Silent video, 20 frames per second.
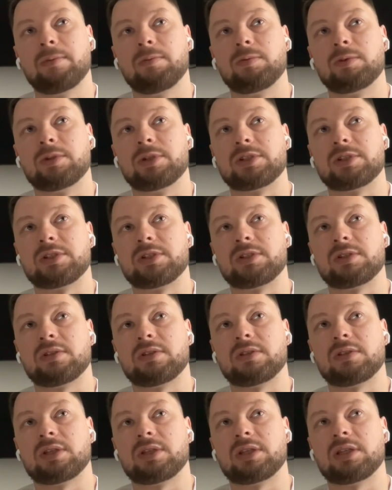was
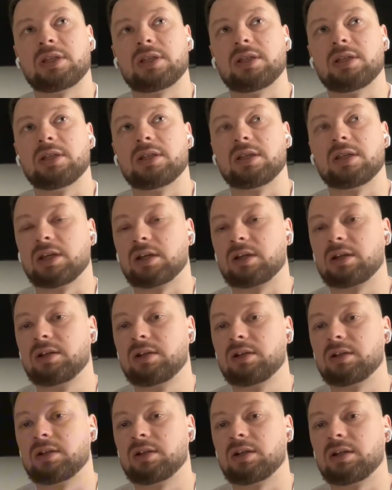the key kick
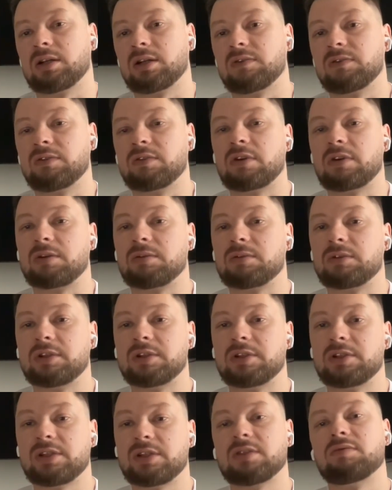for
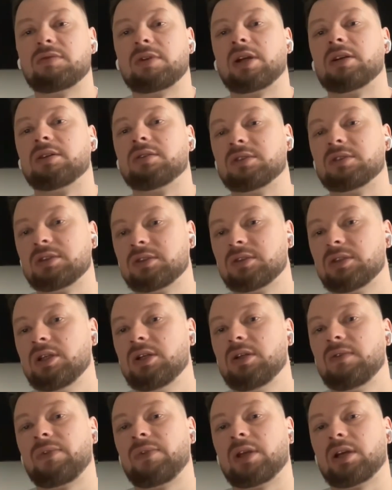our seed round.
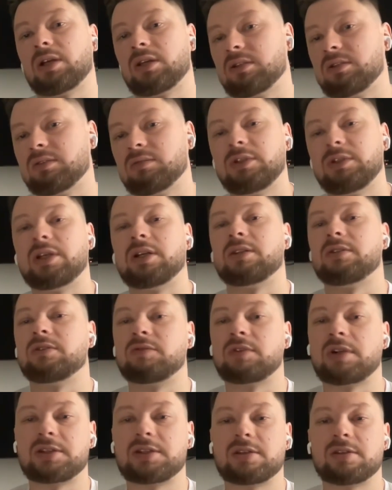And yeah, the
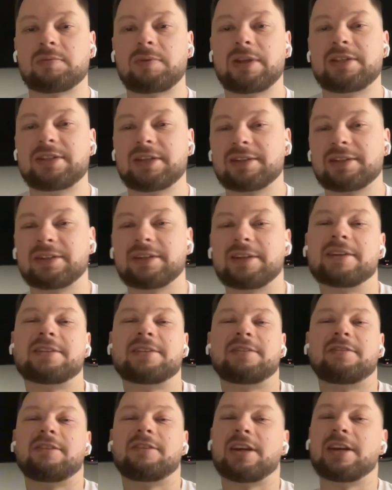rest is basically
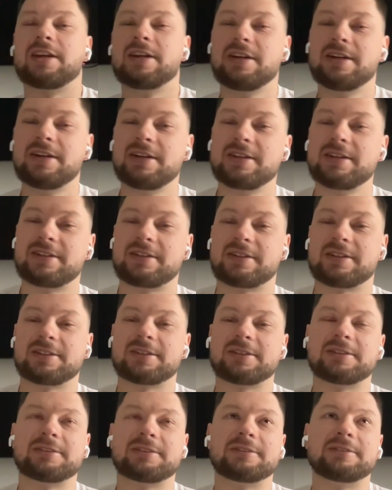history.
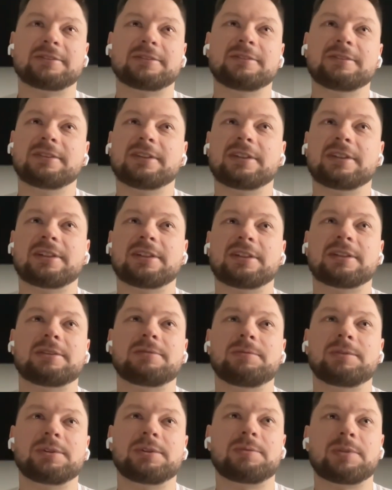So
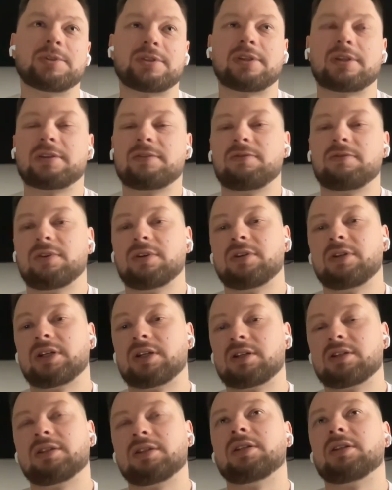it was like very
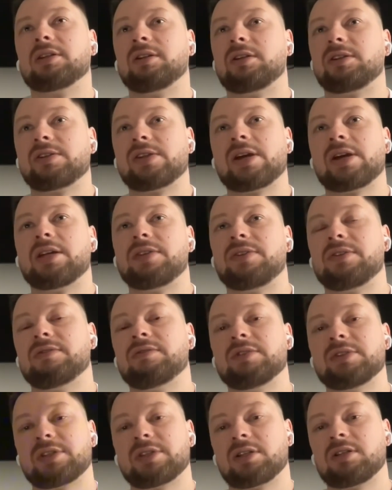clear that
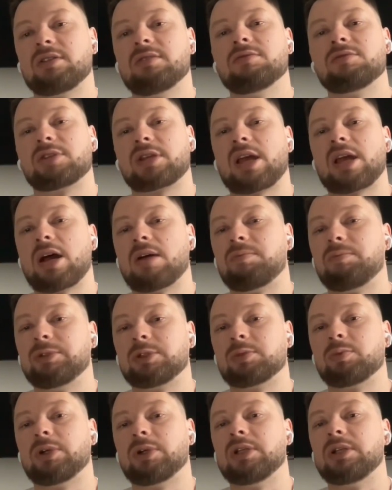there is a huge gap
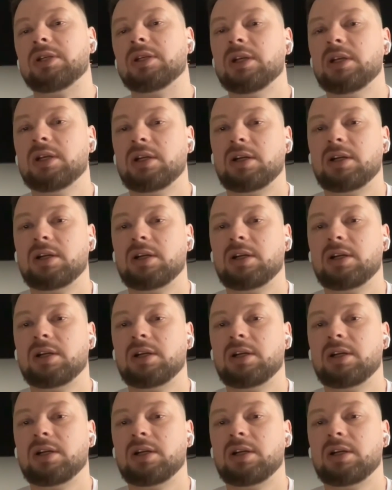between